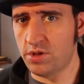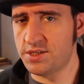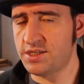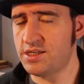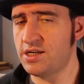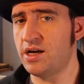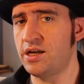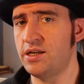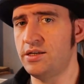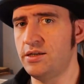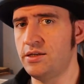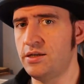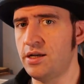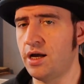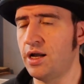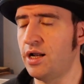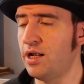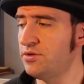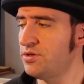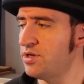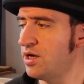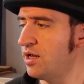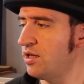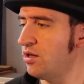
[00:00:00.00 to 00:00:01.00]
this
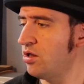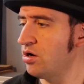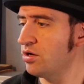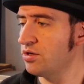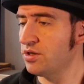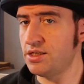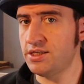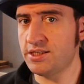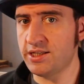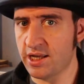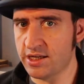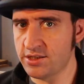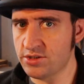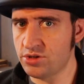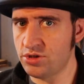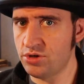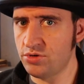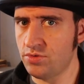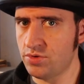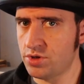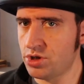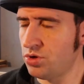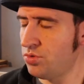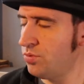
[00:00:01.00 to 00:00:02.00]
dialogue these
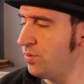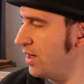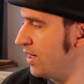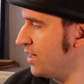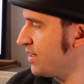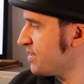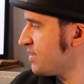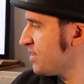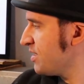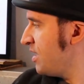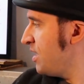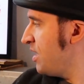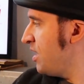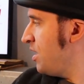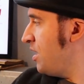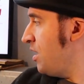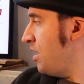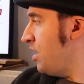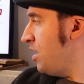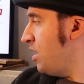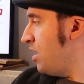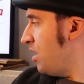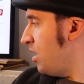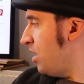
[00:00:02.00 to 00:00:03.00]
last two weeks.
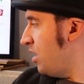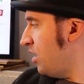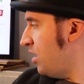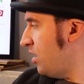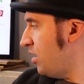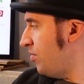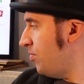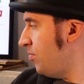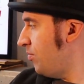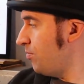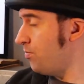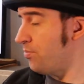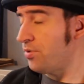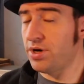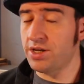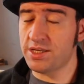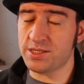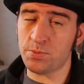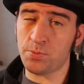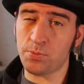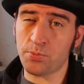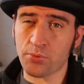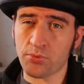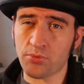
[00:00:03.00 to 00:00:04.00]

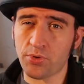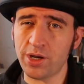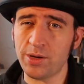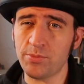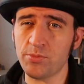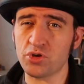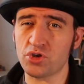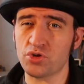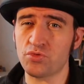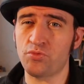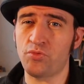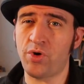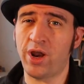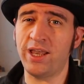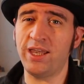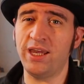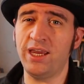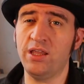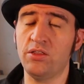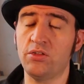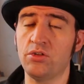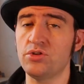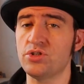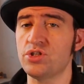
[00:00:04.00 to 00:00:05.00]
But it's pretty much
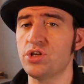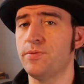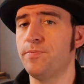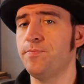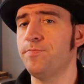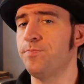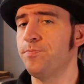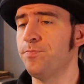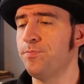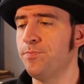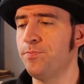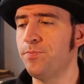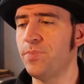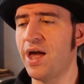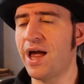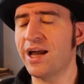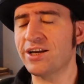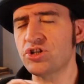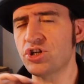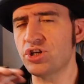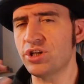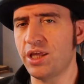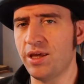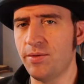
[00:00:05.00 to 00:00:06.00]
ready. There's
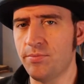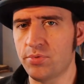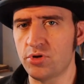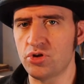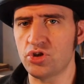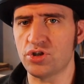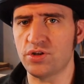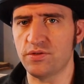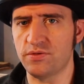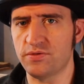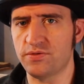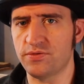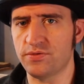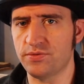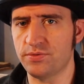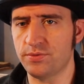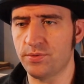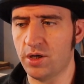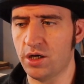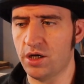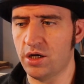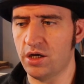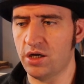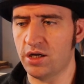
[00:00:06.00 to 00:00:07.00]
actually a bunch of
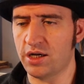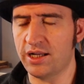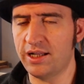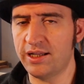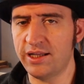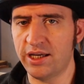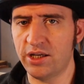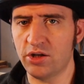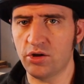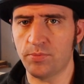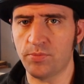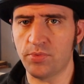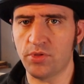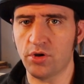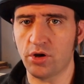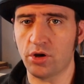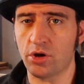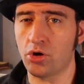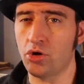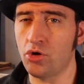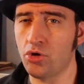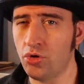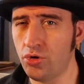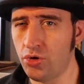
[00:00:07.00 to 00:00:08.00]
cleanup
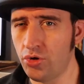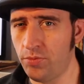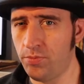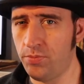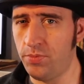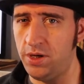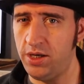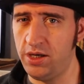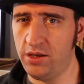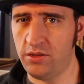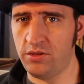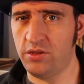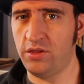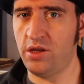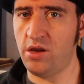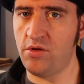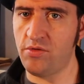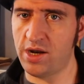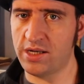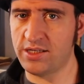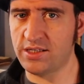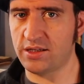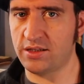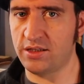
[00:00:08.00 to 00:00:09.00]
that could be
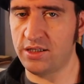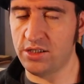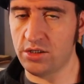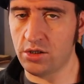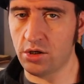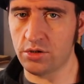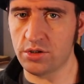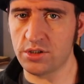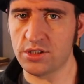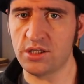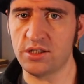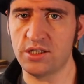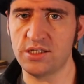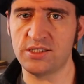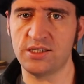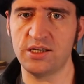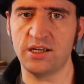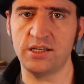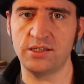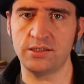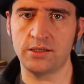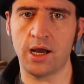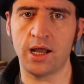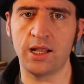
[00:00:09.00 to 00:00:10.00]
theoretically done to this
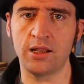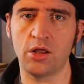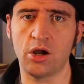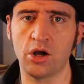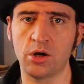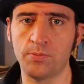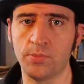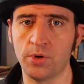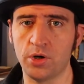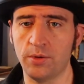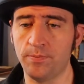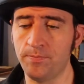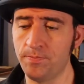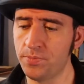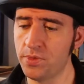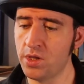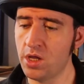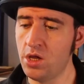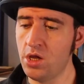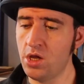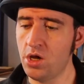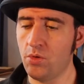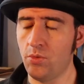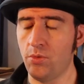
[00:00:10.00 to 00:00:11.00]
dialogue, but
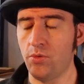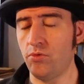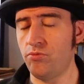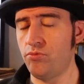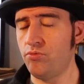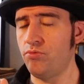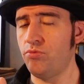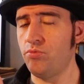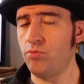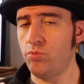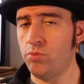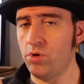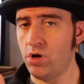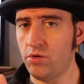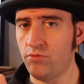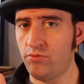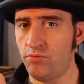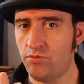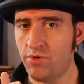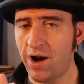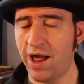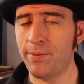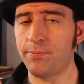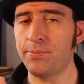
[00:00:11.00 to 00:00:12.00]

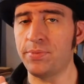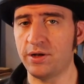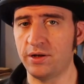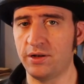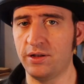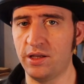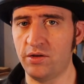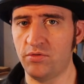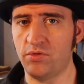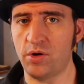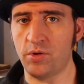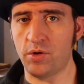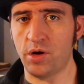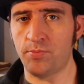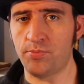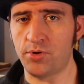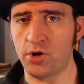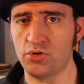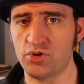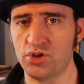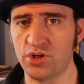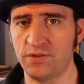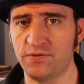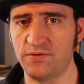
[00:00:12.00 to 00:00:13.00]
we're rapidly
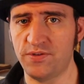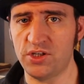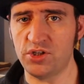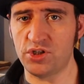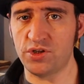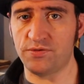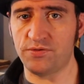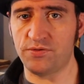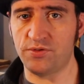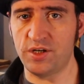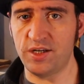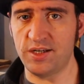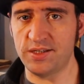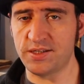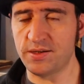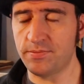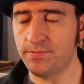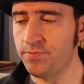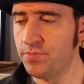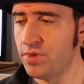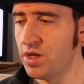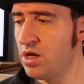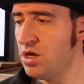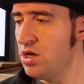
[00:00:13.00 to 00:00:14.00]
approaching feature
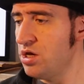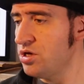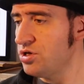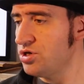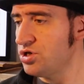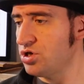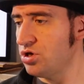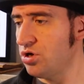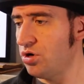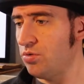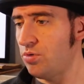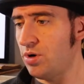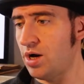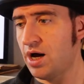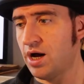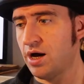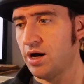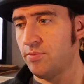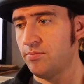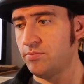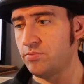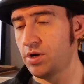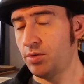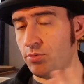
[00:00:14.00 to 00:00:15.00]
freeze. So
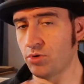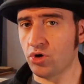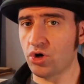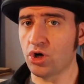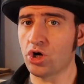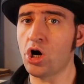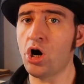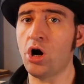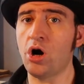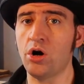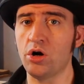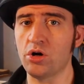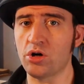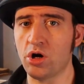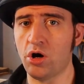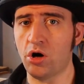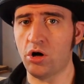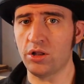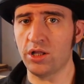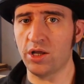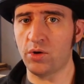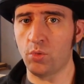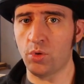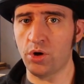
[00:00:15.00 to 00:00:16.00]
I'm going to
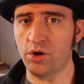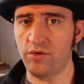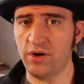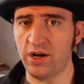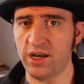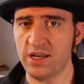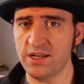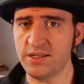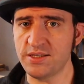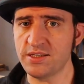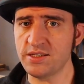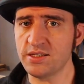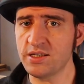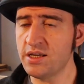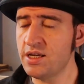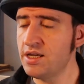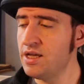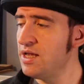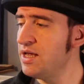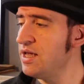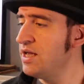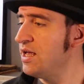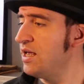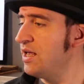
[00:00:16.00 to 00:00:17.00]
call it where it is.
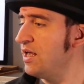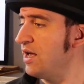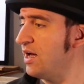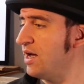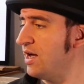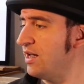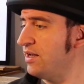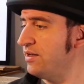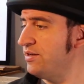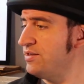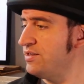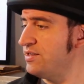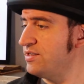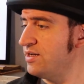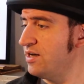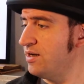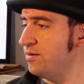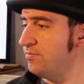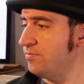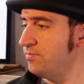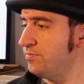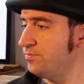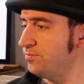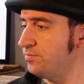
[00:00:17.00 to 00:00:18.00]
And
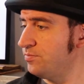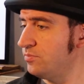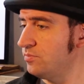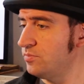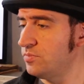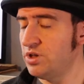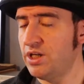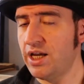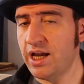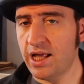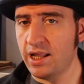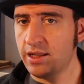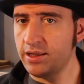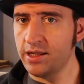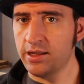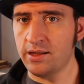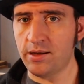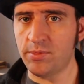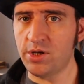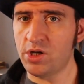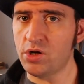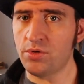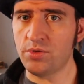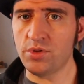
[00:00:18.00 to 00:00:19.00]
yeah,
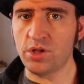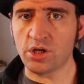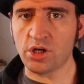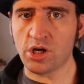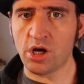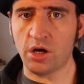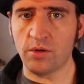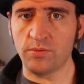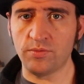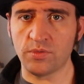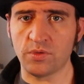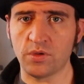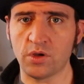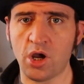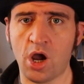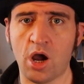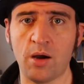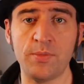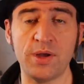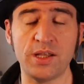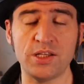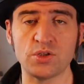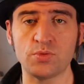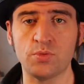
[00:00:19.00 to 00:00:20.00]
let me know in the
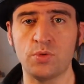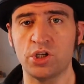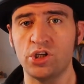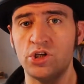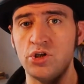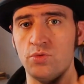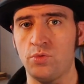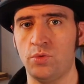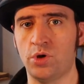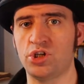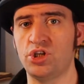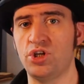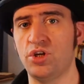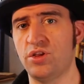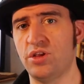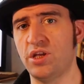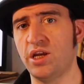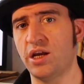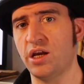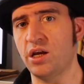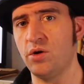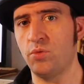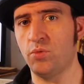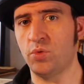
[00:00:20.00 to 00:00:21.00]
comments what you
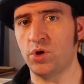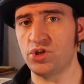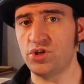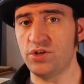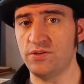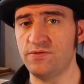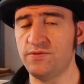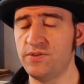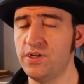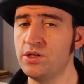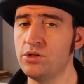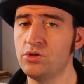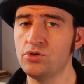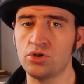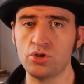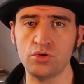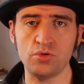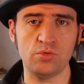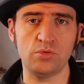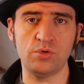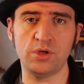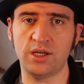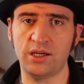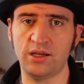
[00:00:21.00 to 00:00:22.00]
think and what you feel.
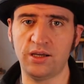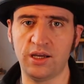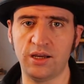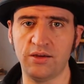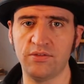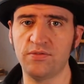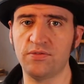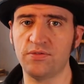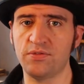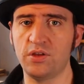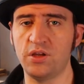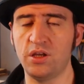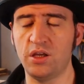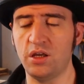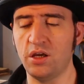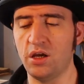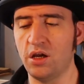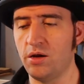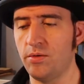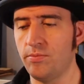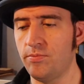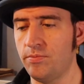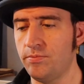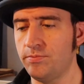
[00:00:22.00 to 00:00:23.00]
Do give
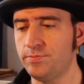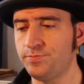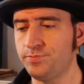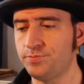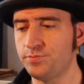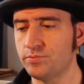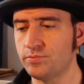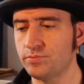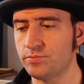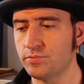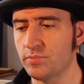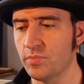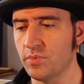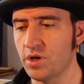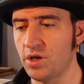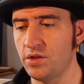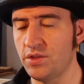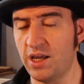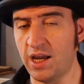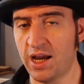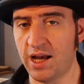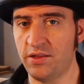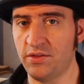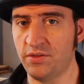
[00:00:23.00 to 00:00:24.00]
the
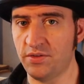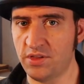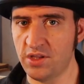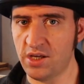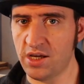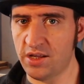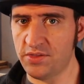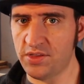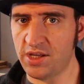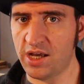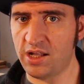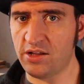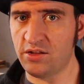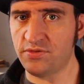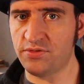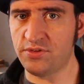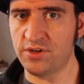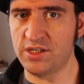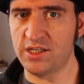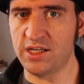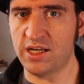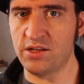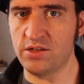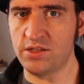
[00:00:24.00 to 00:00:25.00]
alpha
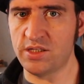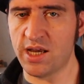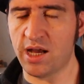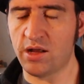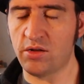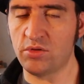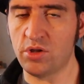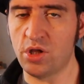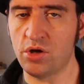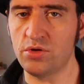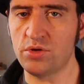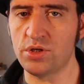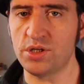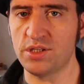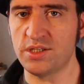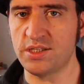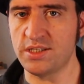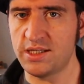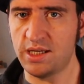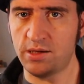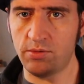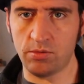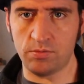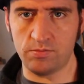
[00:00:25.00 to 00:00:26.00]
download
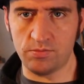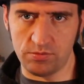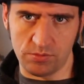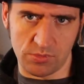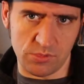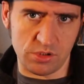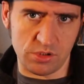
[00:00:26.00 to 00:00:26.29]
and see.